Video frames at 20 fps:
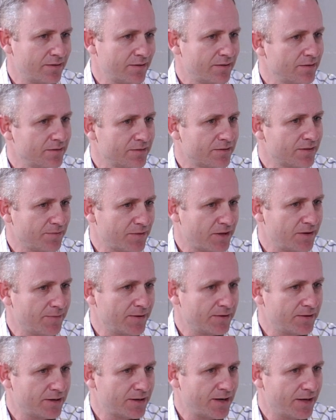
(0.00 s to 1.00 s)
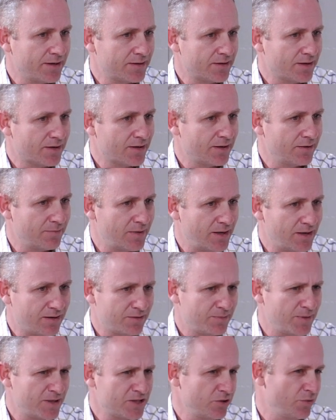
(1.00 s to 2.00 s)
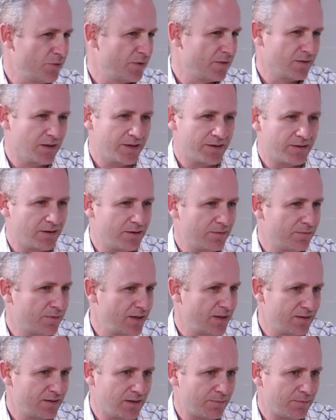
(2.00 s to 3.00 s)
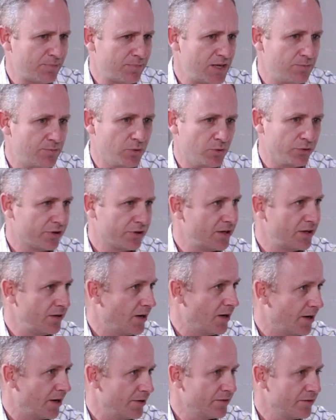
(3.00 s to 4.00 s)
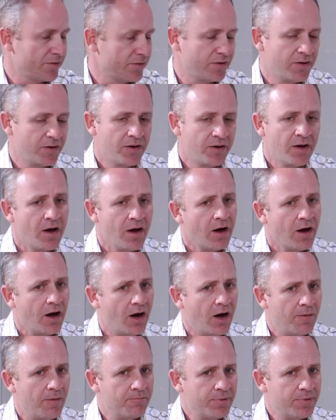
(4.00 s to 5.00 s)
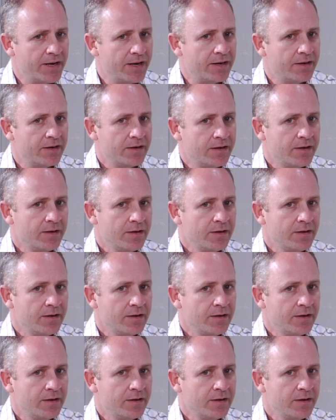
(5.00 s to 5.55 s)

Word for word: there's something about the gut that can make, especially when it's like on things like people or key hires. Um, but